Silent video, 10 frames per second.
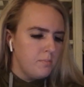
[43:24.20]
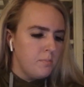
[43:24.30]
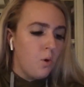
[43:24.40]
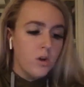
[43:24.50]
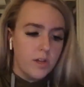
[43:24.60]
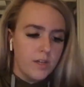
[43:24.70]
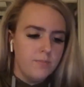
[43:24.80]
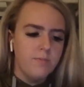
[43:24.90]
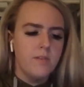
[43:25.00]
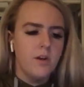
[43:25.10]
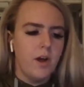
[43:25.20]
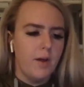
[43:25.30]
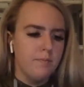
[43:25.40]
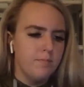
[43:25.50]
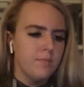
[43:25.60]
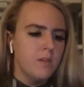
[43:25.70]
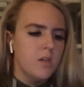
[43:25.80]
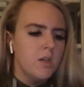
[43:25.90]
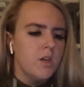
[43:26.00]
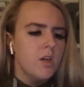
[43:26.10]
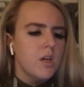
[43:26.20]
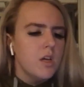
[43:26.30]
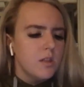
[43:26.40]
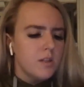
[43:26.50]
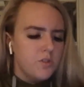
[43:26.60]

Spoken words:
Portland. Okay. Let's